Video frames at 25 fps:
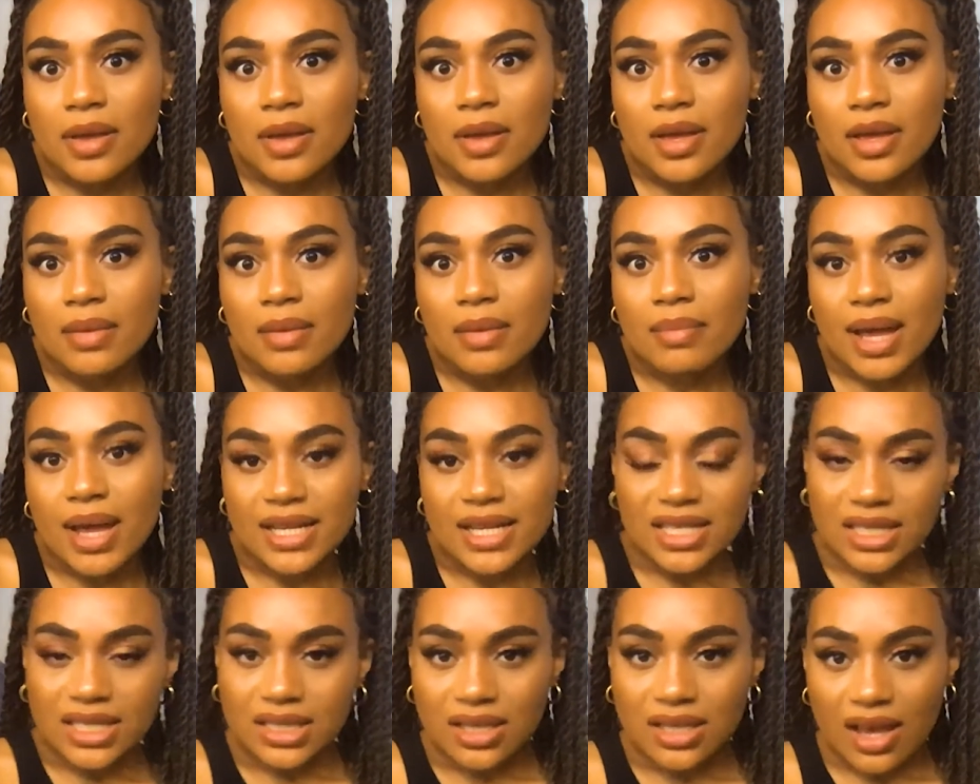
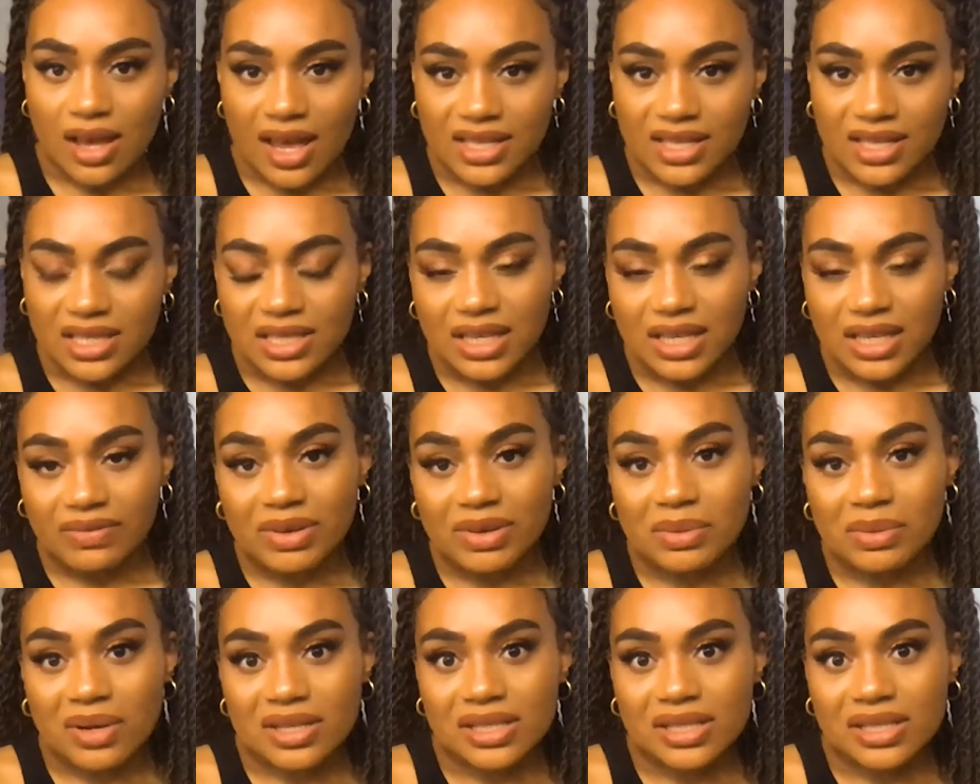Manchester at the TV
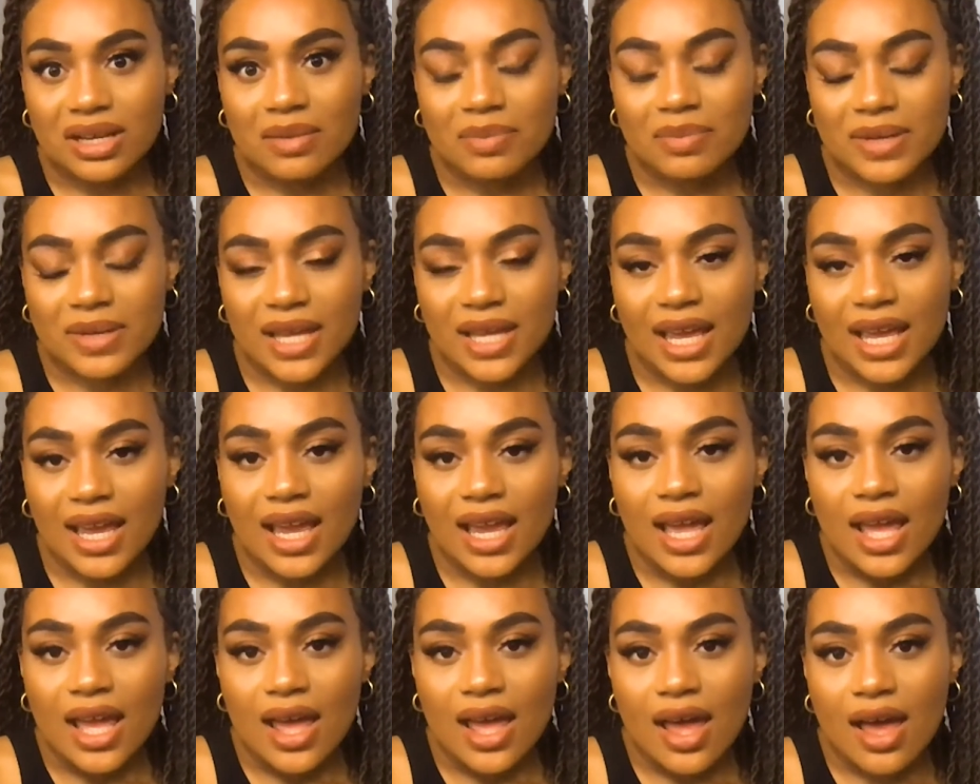production company,
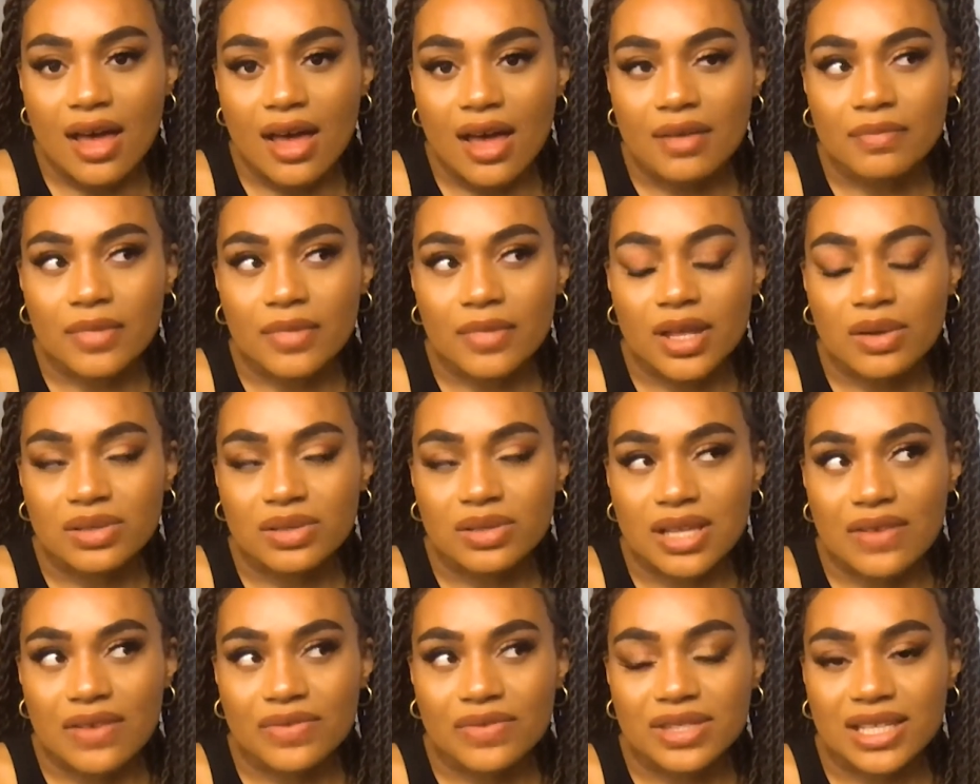and I was
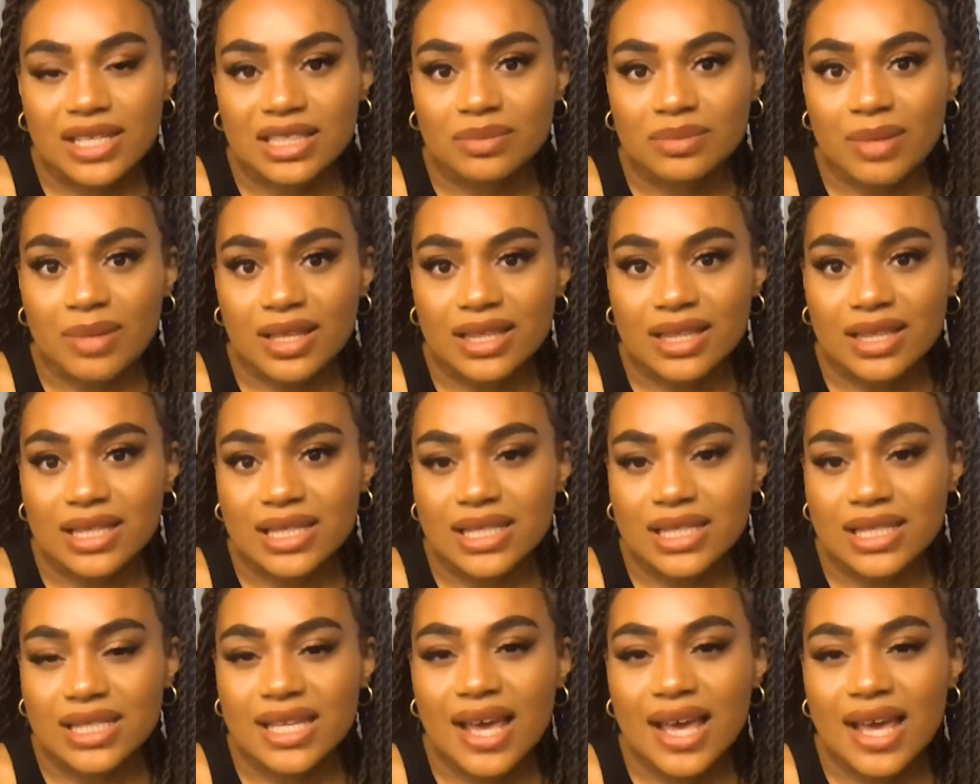there for 6
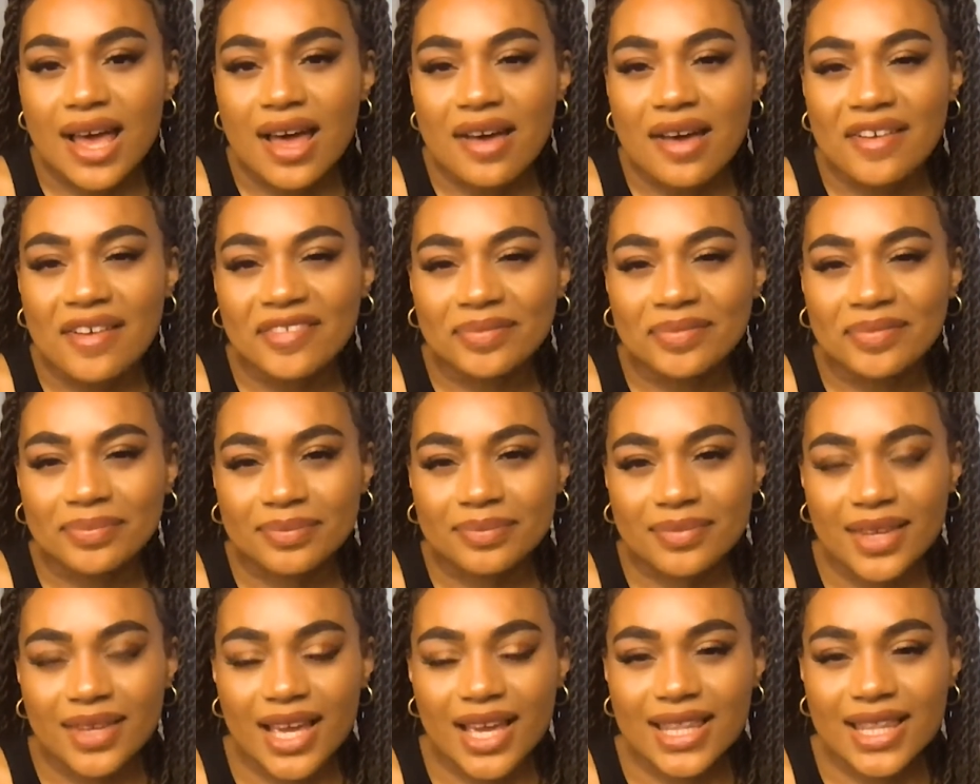months, and
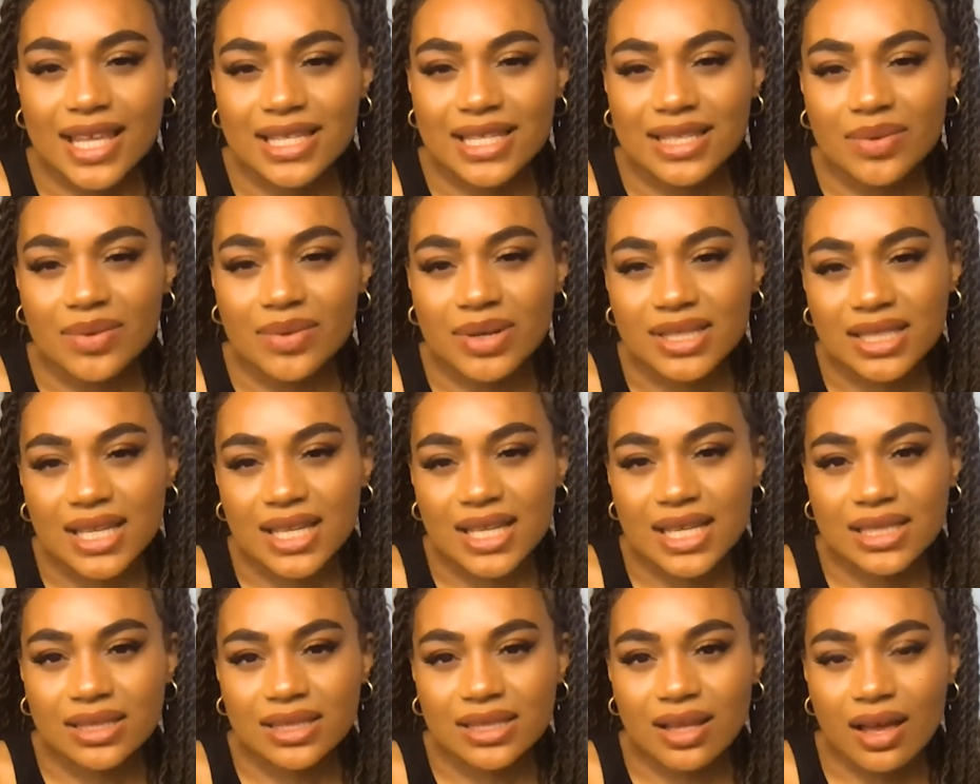that's how I
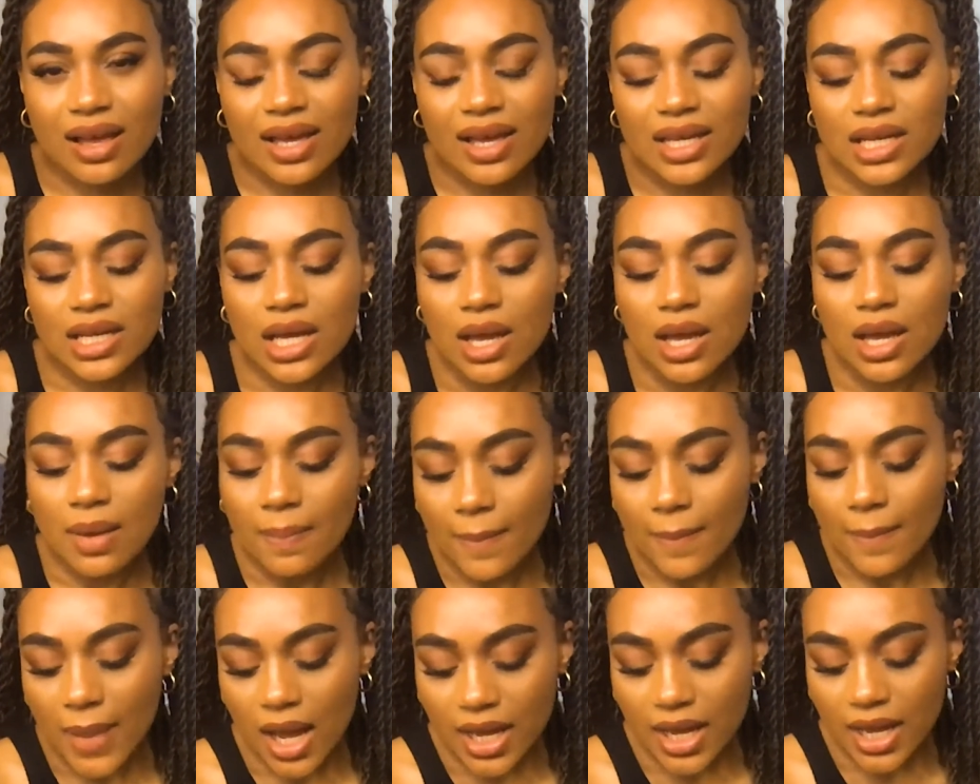kick-started
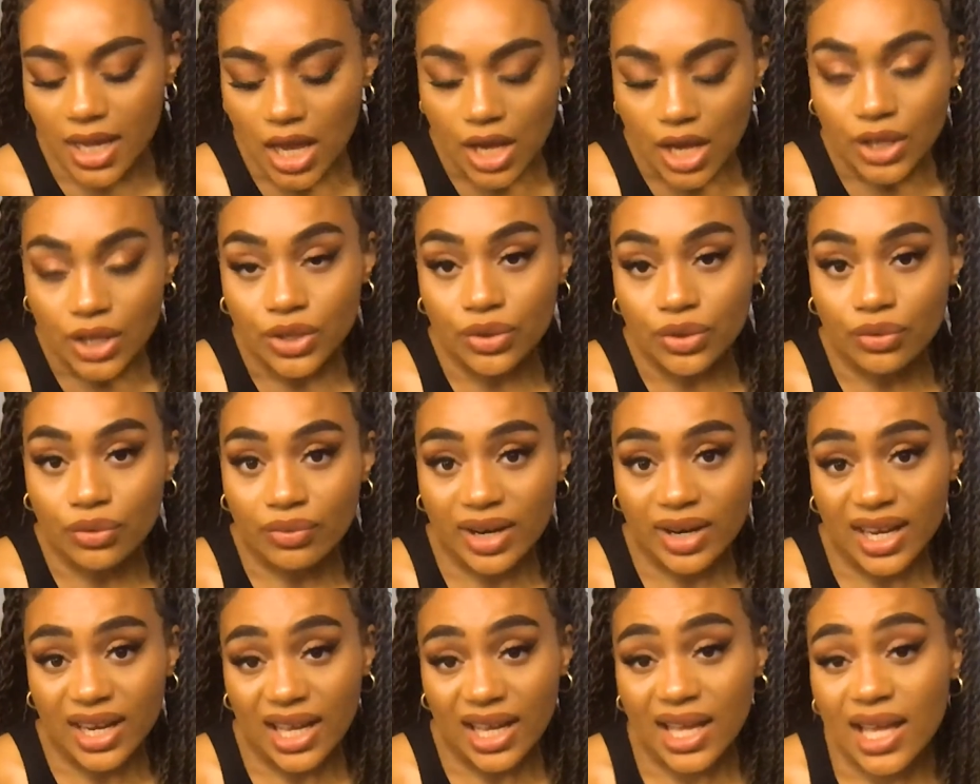my
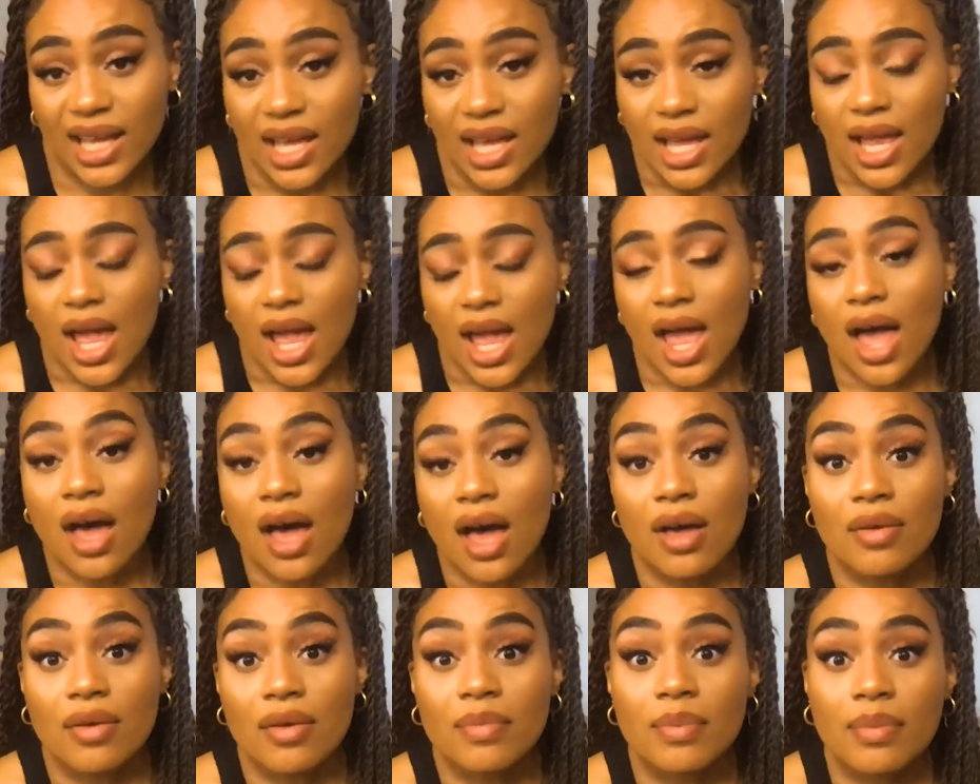career,
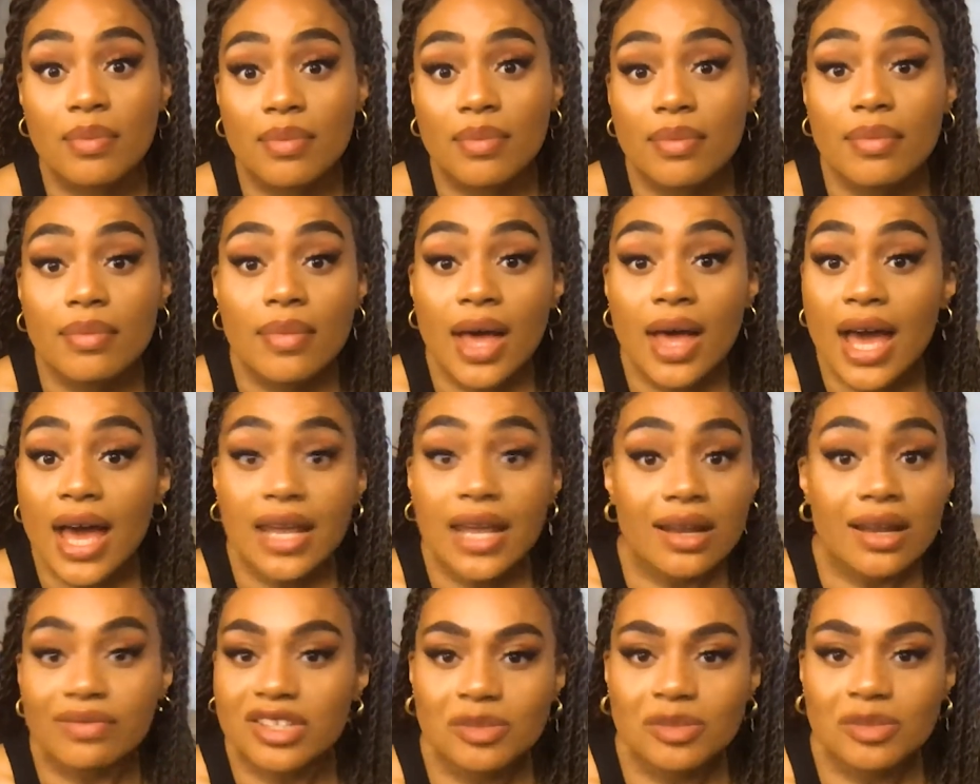and
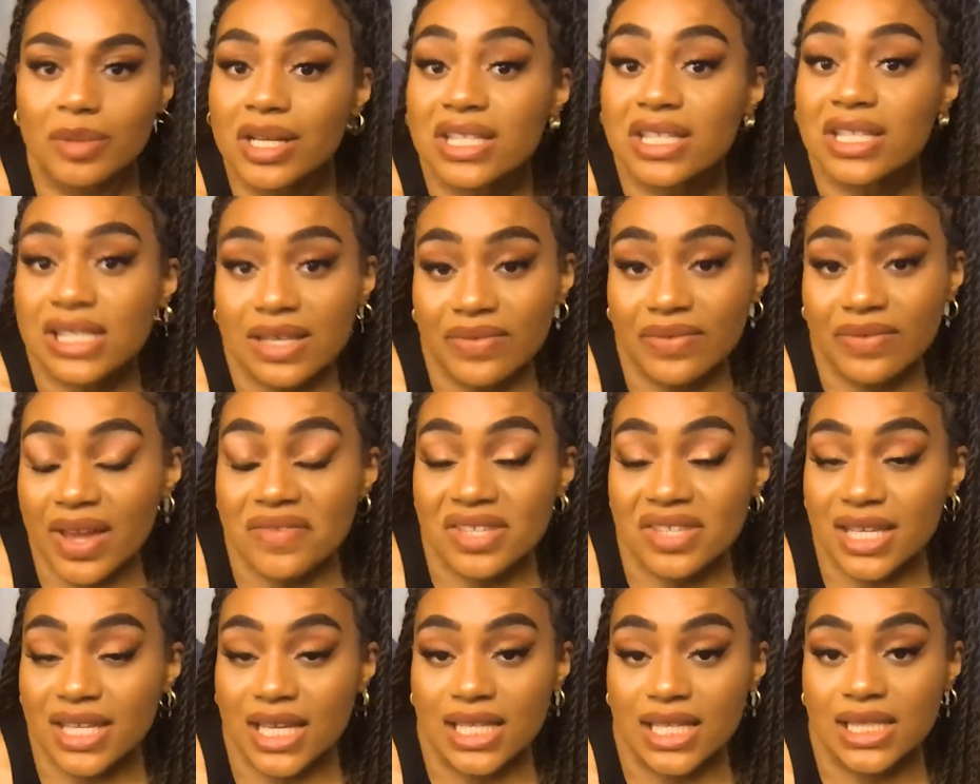I've just been in TV ever
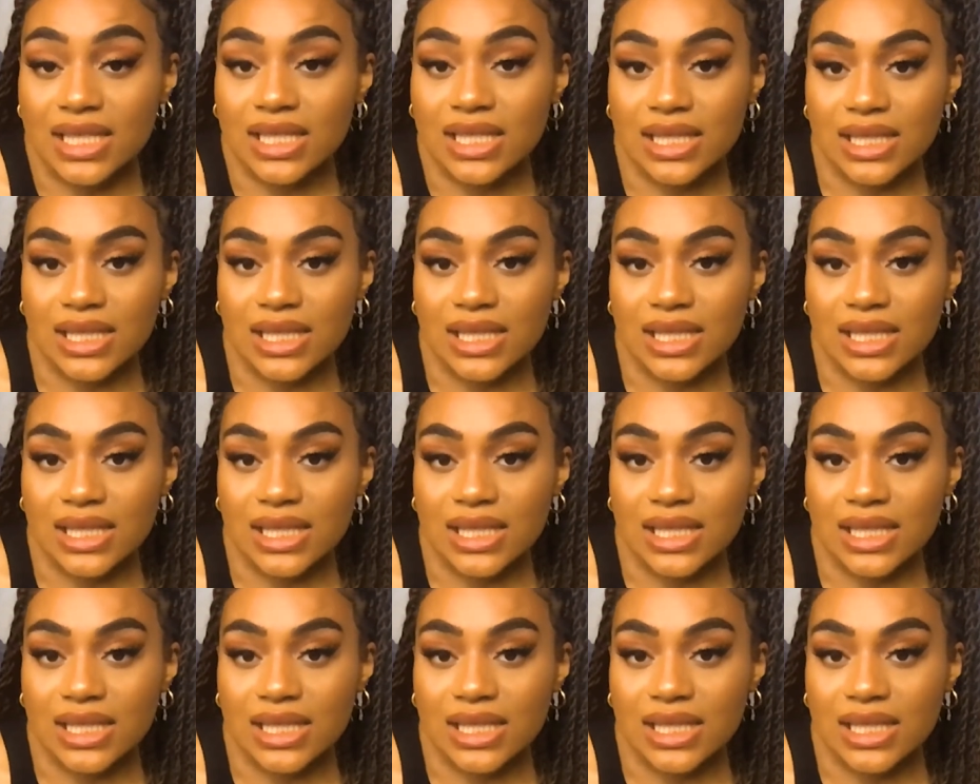since.